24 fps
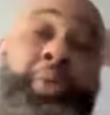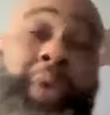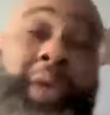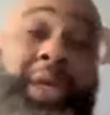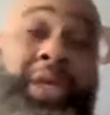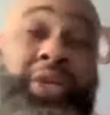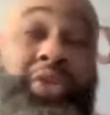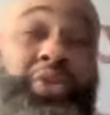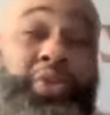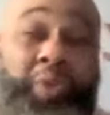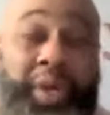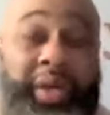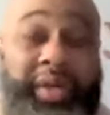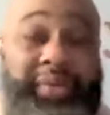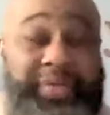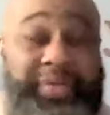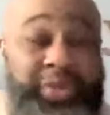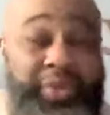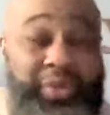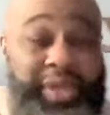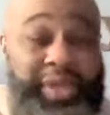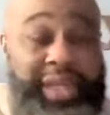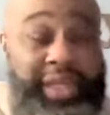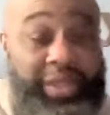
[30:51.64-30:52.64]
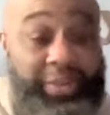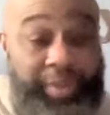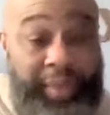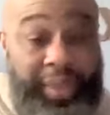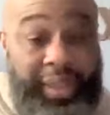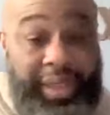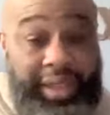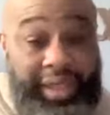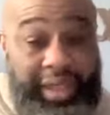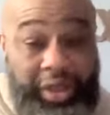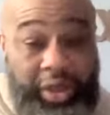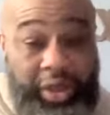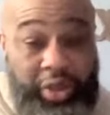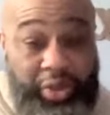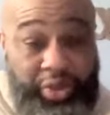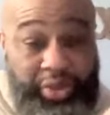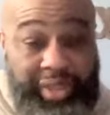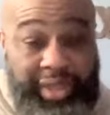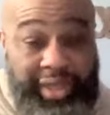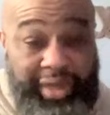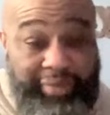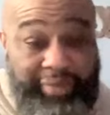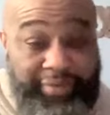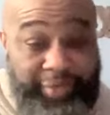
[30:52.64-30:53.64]
we could do one of two things. We could either go
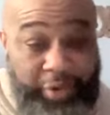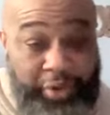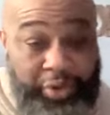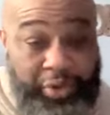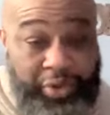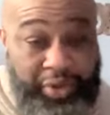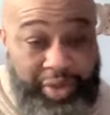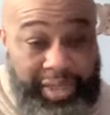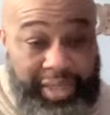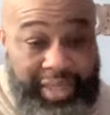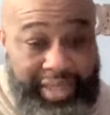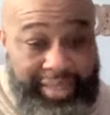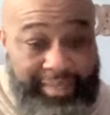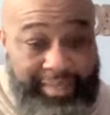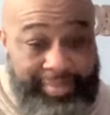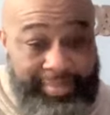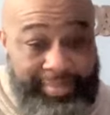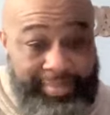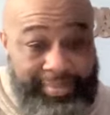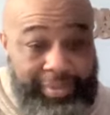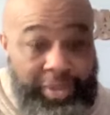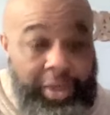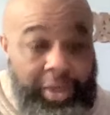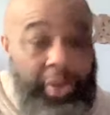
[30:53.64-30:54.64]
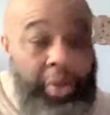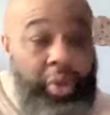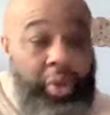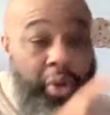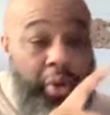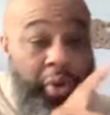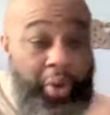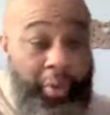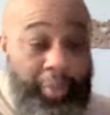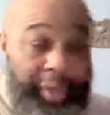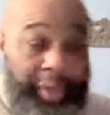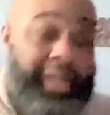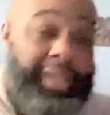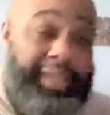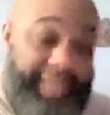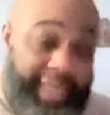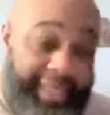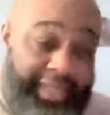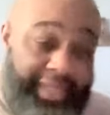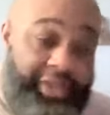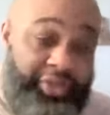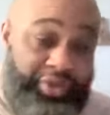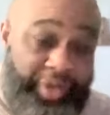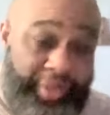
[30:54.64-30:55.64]
see it virtually, or we could
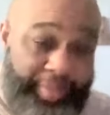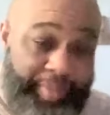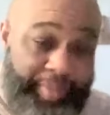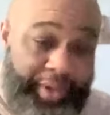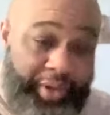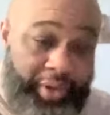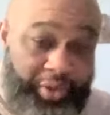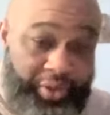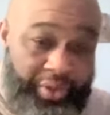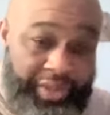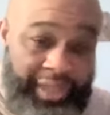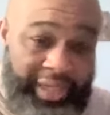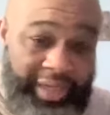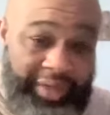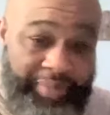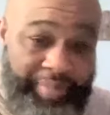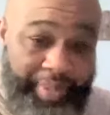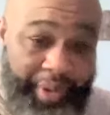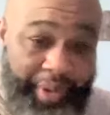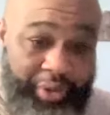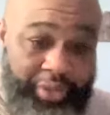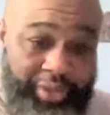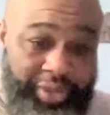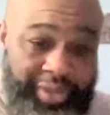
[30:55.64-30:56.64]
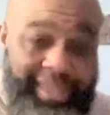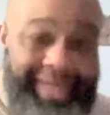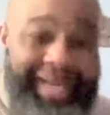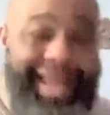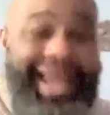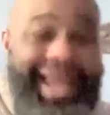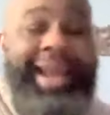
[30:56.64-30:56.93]
take the trip and go see it in person.